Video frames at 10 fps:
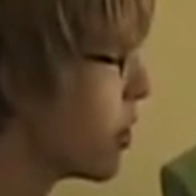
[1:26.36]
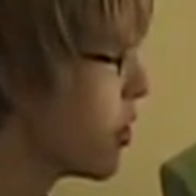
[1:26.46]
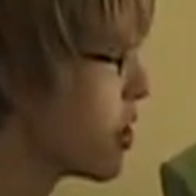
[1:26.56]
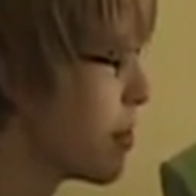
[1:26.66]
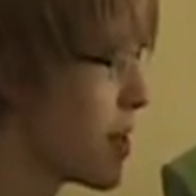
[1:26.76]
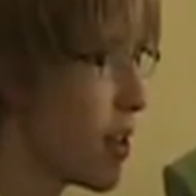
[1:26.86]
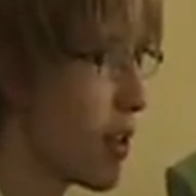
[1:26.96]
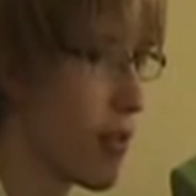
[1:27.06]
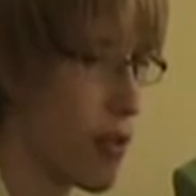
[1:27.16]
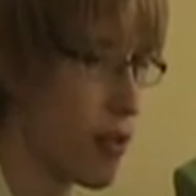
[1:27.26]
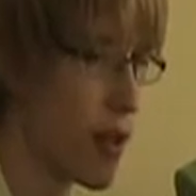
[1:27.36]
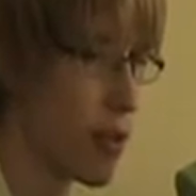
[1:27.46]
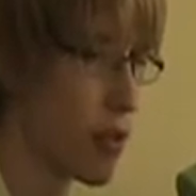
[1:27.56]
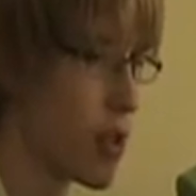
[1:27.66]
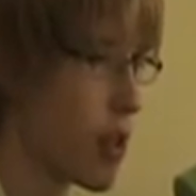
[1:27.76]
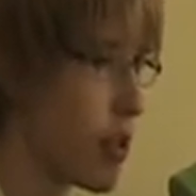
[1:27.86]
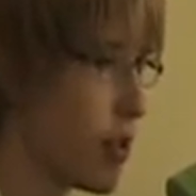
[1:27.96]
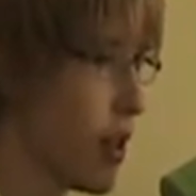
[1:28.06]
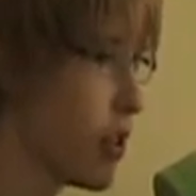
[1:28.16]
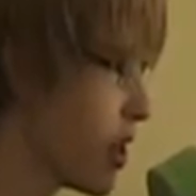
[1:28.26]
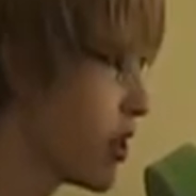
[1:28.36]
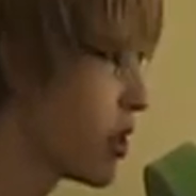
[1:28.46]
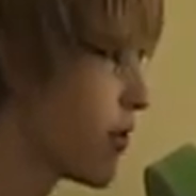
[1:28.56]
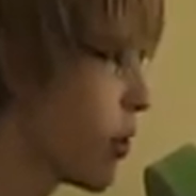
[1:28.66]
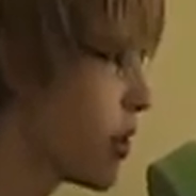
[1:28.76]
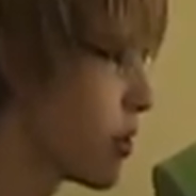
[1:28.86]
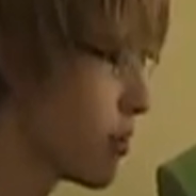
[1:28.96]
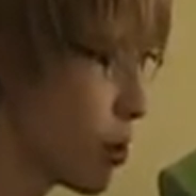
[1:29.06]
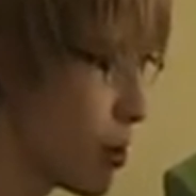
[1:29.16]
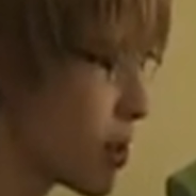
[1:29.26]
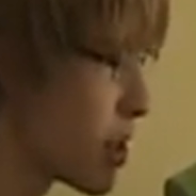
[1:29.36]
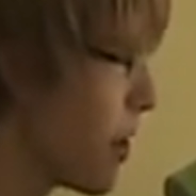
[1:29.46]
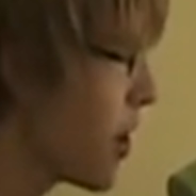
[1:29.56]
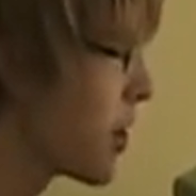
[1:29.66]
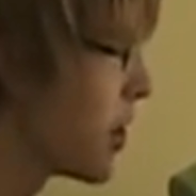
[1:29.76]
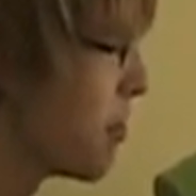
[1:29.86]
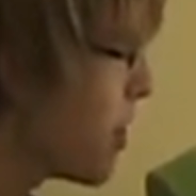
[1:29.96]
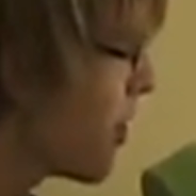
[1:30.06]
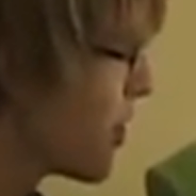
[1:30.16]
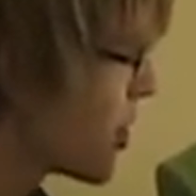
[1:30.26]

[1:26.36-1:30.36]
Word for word: Just a bit of facial surgery, changed his voice, and put him into the party. Marvellous